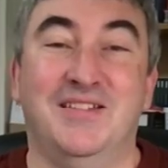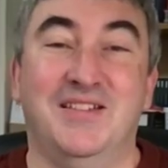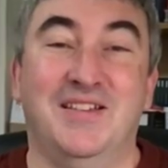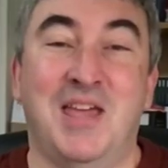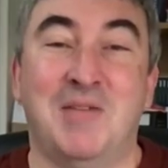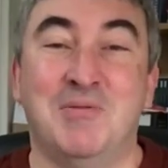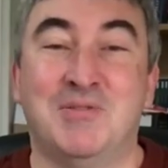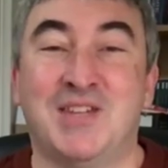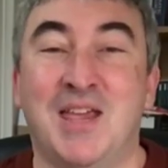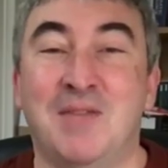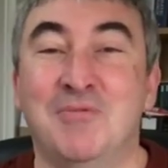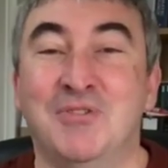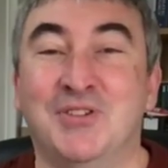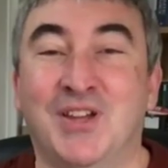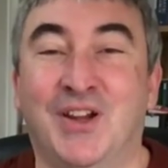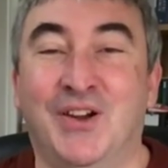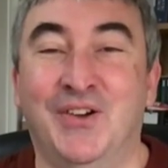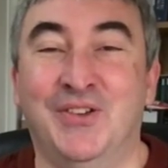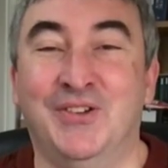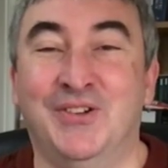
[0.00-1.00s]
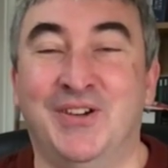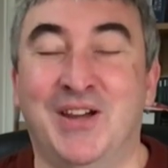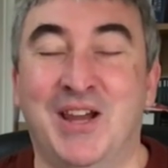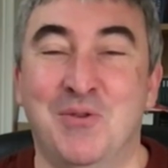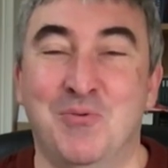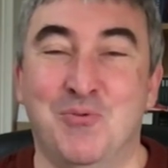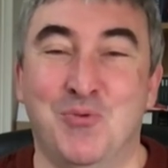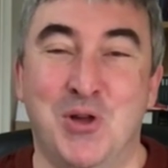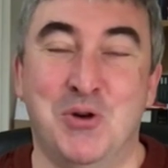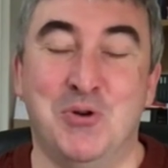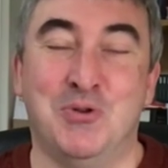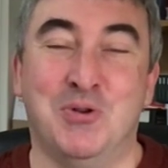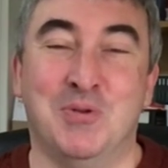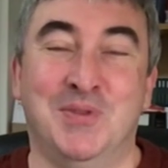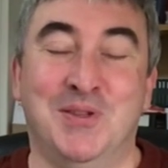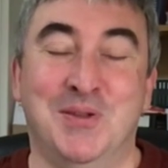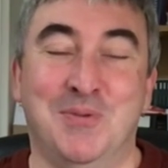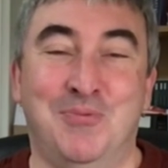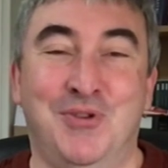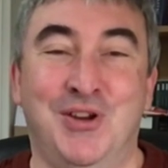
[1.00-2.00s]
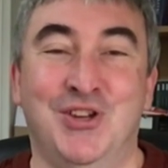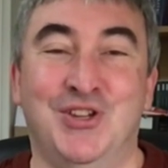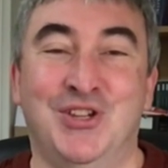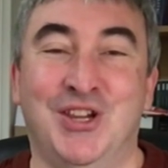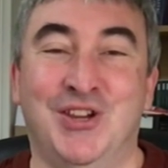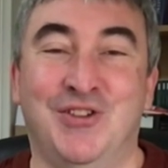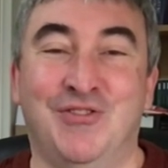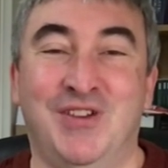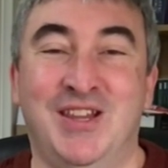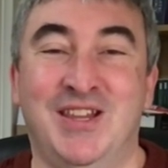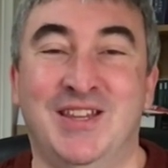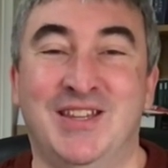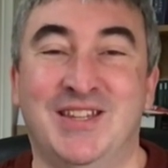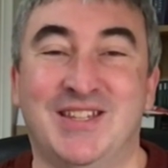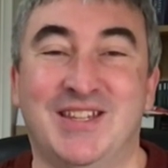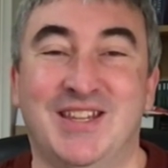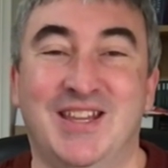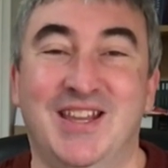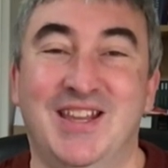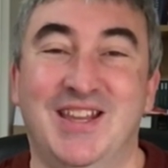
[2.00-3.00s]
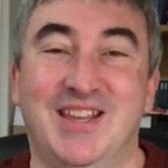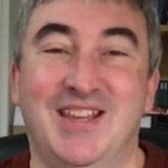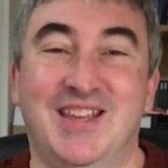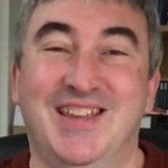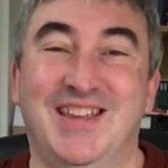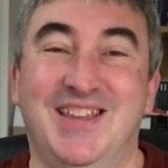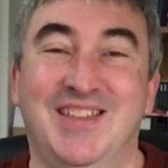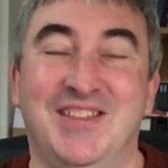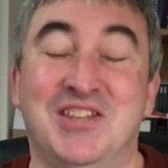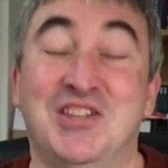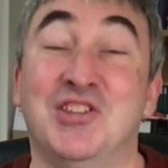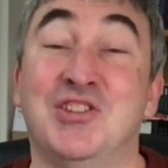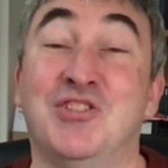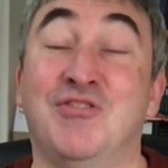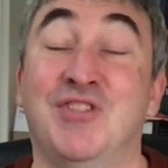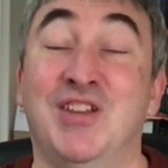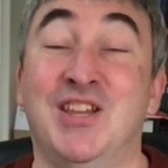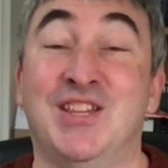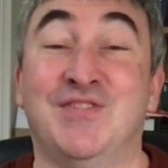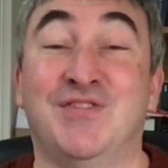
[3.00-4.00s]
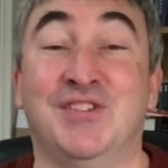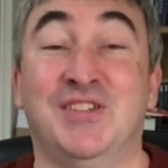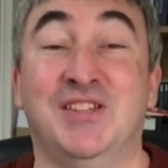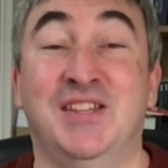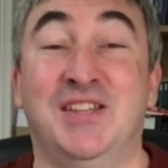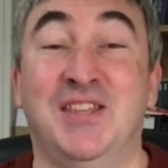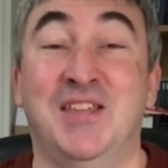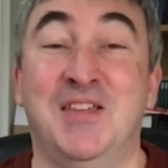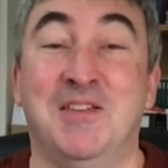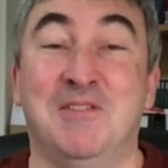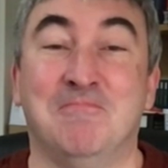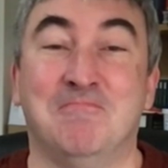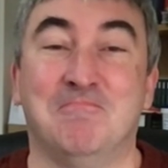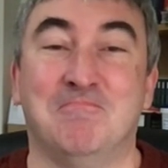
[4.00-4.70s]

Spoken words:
I'm Simon Turner and welcome to Preaching Grace. This is Grace for today.